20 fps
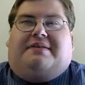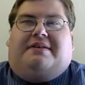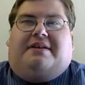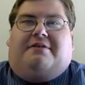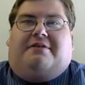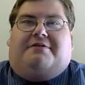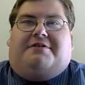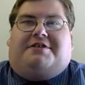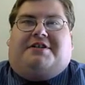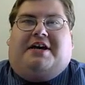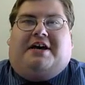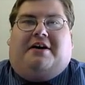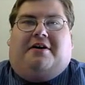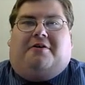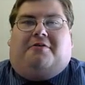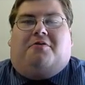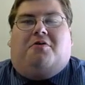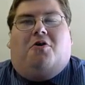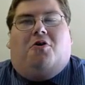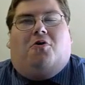nearest
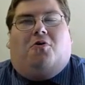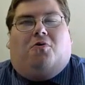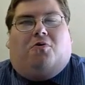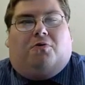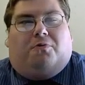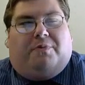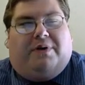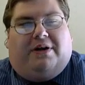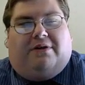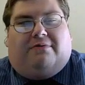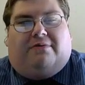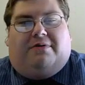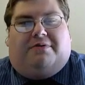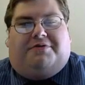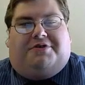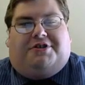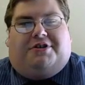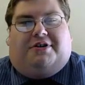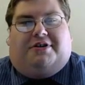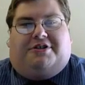town or railroad
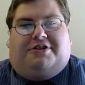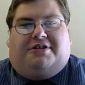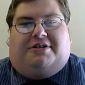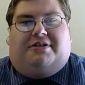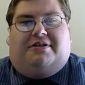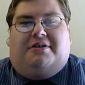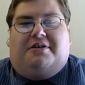junction.